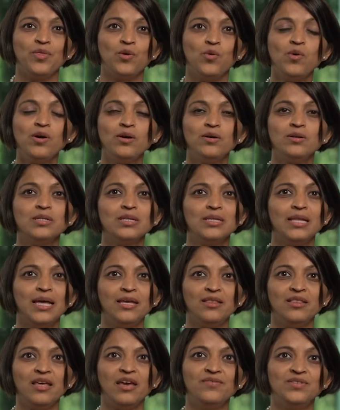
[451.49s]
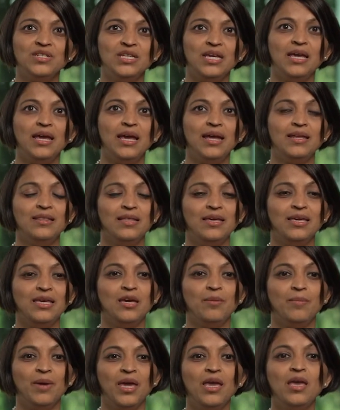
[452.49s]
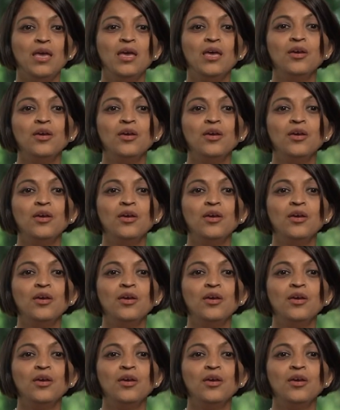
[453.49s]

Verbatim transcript: the world, like the FDA and the EMA,